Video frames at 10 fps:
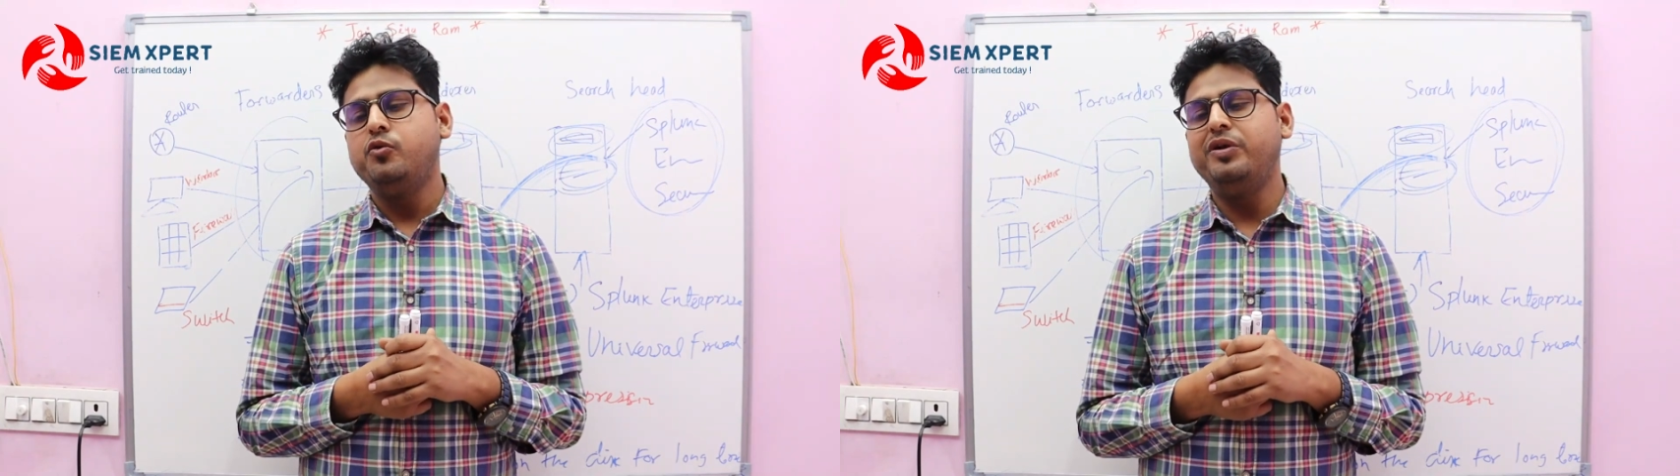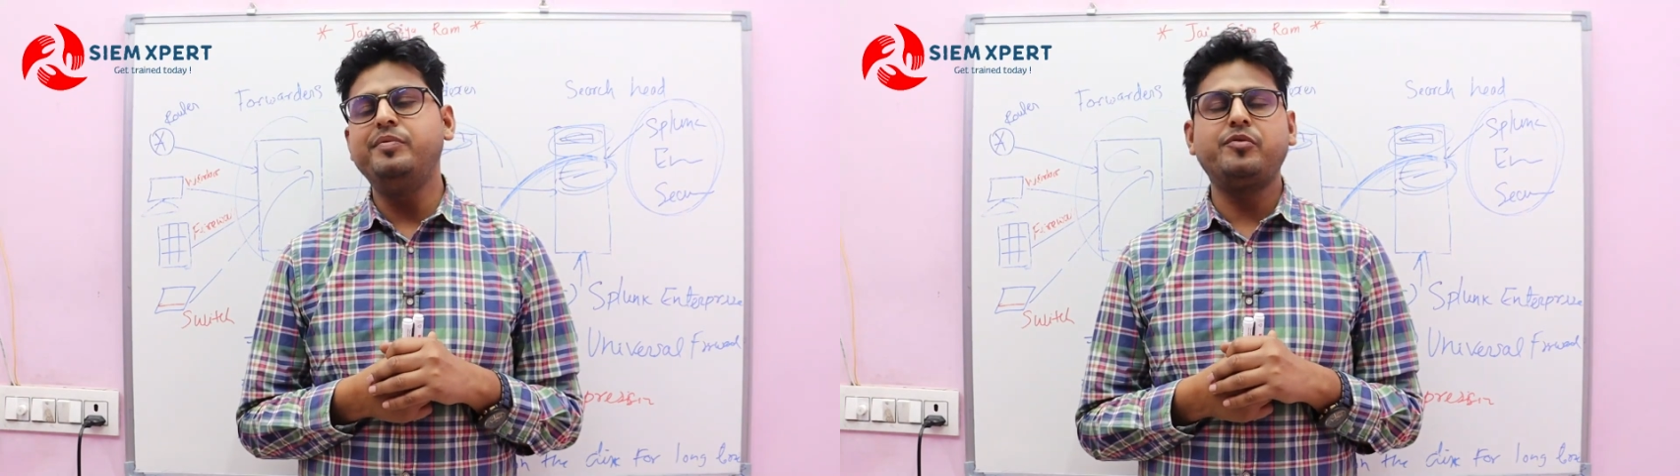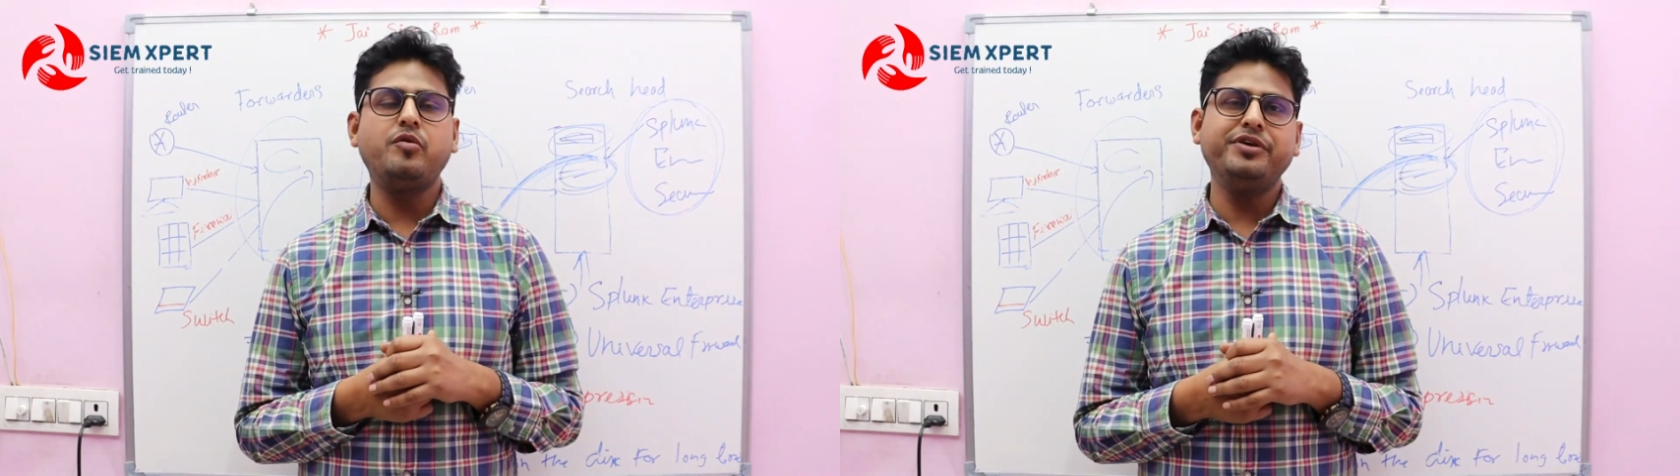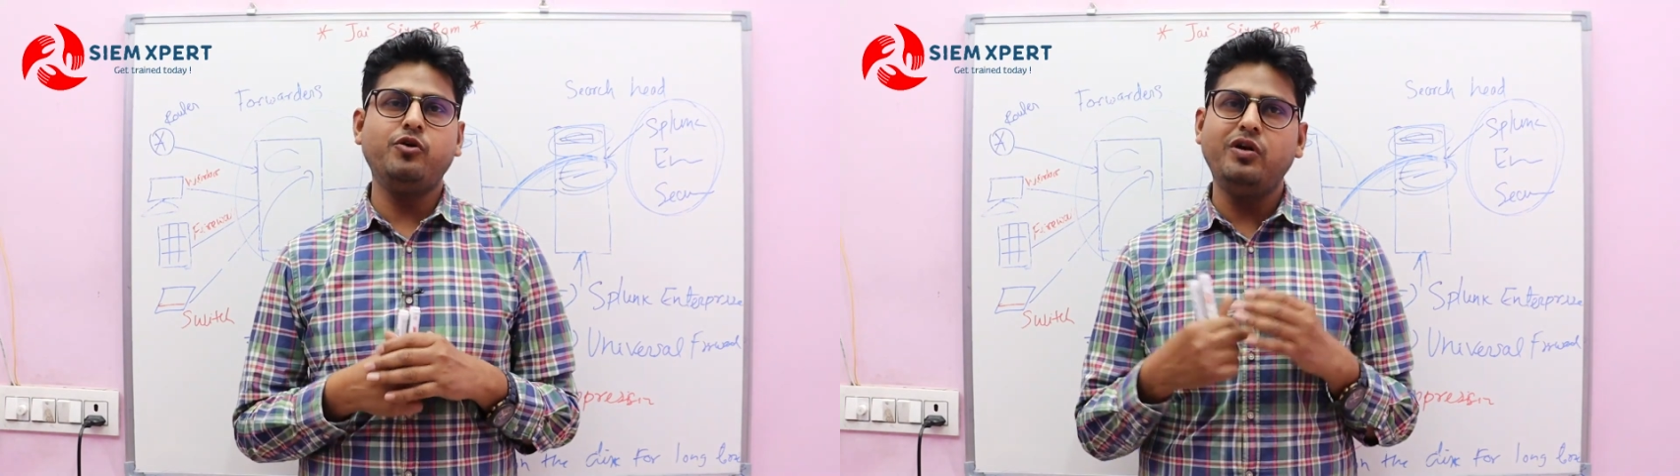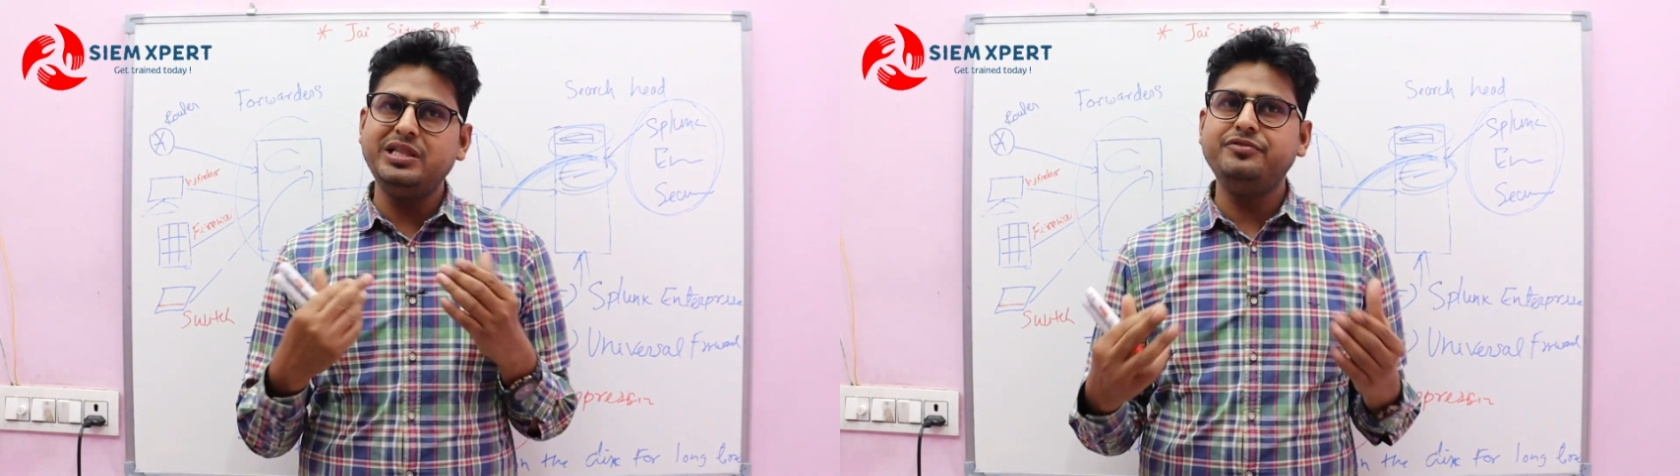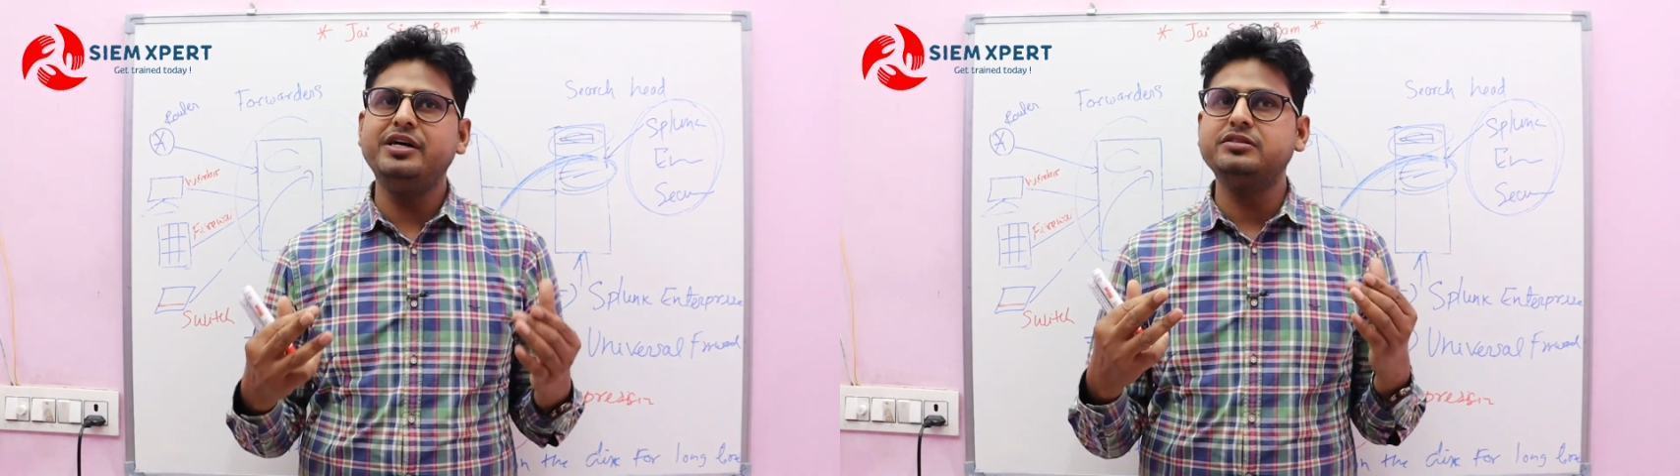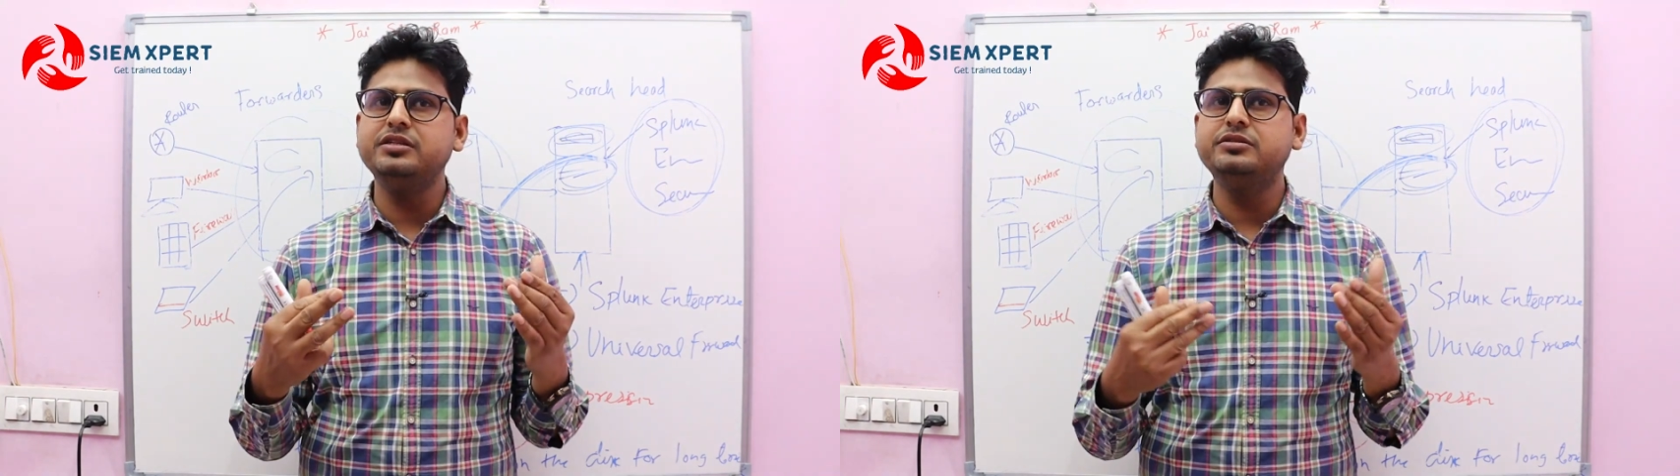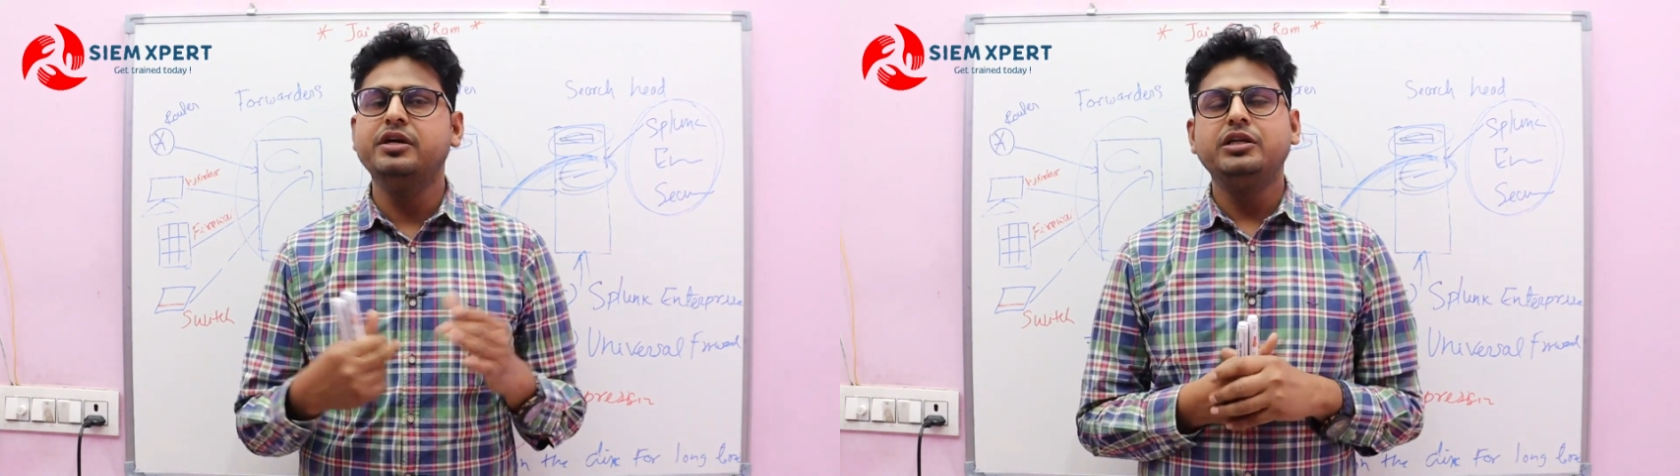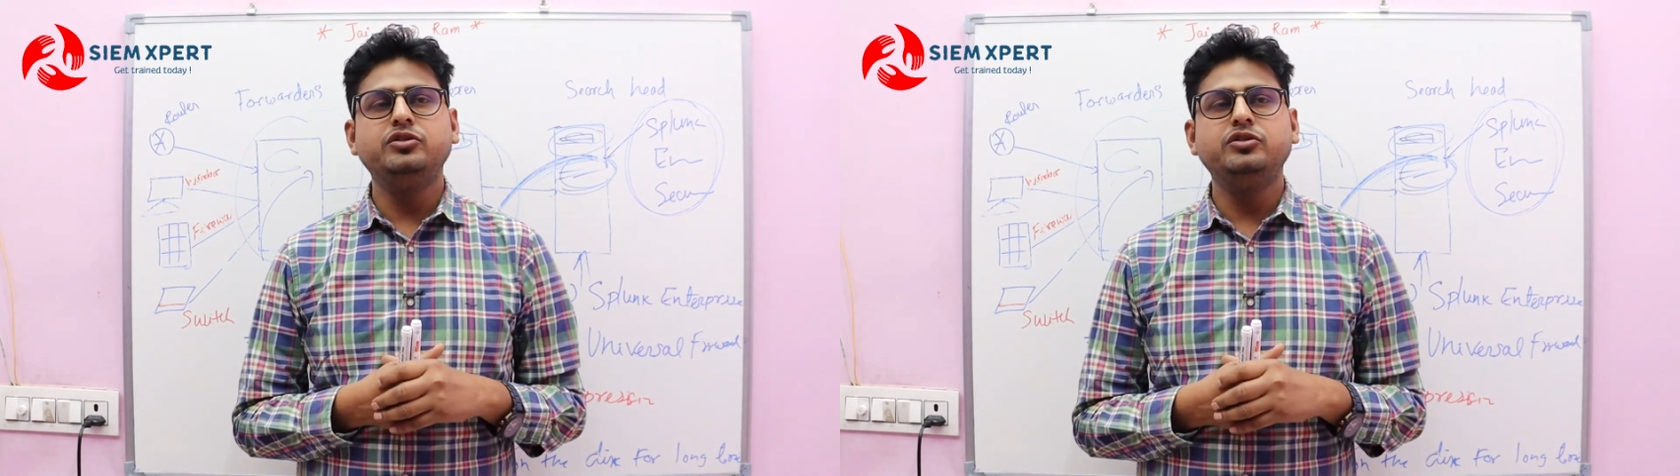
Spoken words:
will be performing all the functions,